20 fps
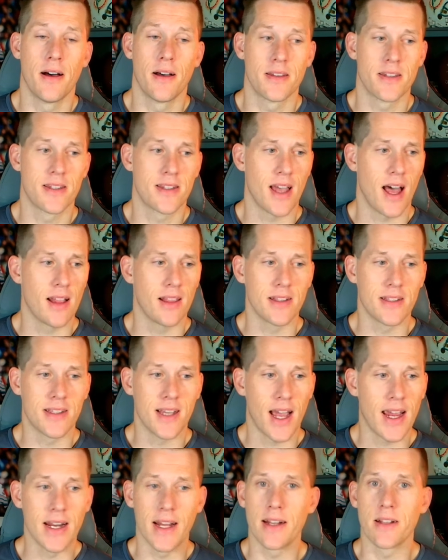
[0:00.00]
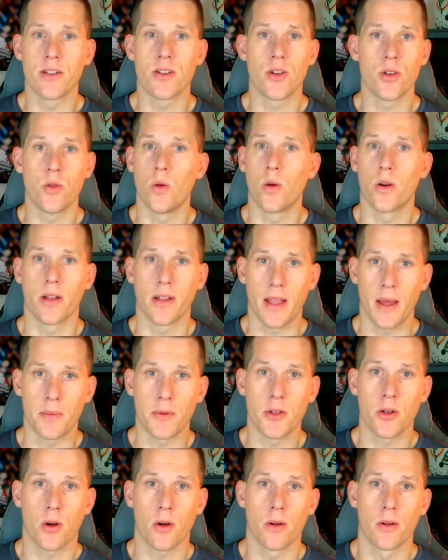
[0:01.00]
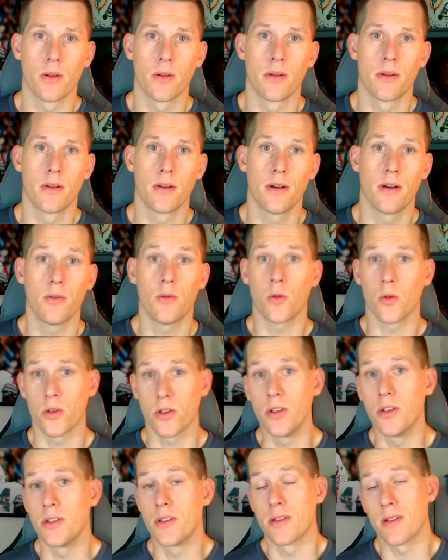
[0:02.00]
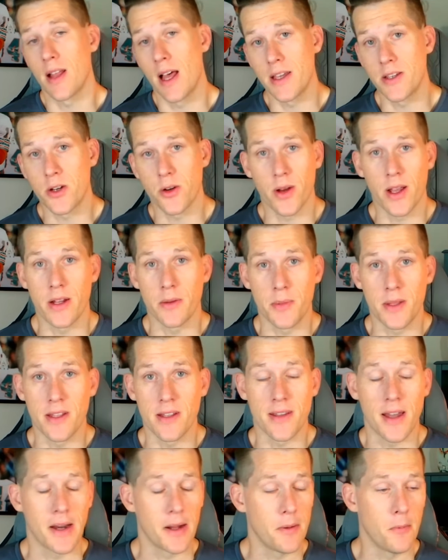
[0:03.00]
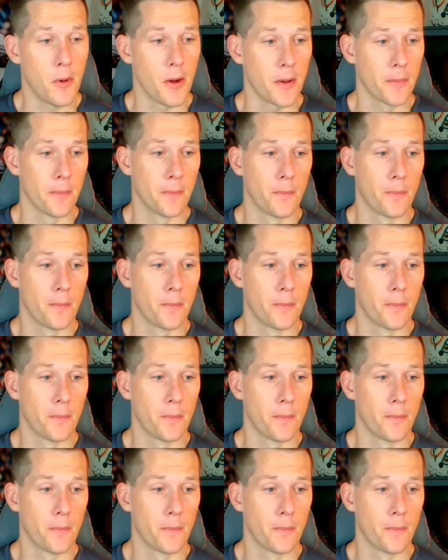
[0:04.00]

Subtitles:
solid tight end 2 on a depth chart. Unfortunately, just last year, he had to be the tight end 1.